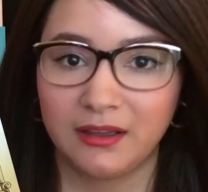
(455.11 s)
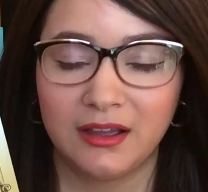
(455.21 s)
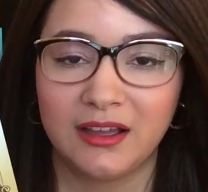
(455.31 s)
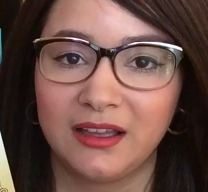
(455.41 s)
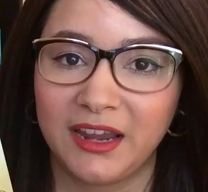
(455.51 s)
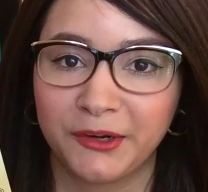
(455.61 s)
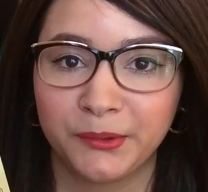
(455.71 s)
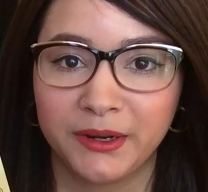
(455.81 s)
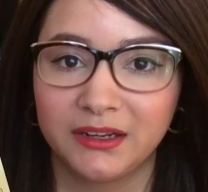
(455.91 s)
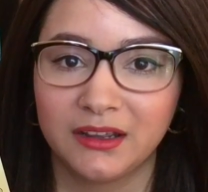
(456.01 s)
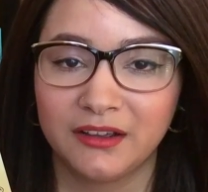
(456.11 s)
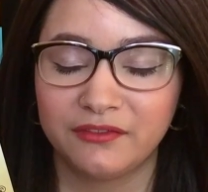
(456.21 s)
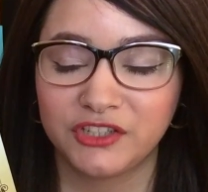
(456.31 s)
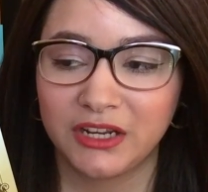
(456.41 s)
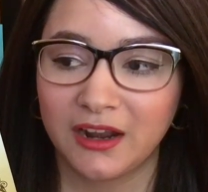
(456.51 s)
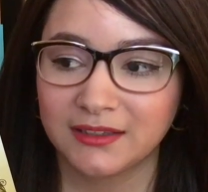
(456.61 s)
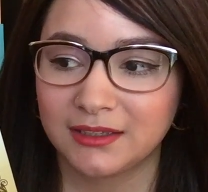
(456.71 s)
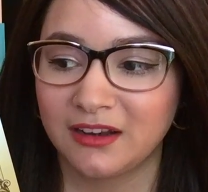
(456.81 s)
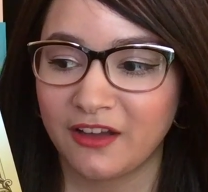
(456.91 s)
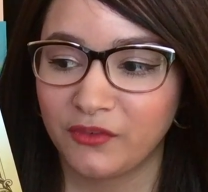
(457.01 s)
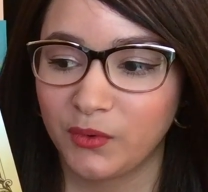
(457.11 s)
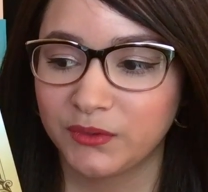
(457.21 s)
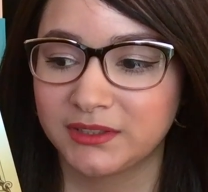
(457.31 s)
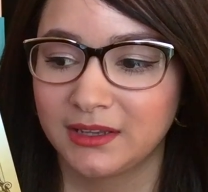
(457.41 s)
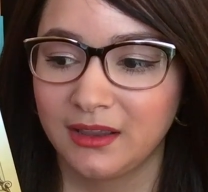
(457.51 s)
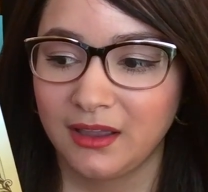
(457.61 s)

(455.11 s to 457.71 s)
heroine of Jane Austen novels.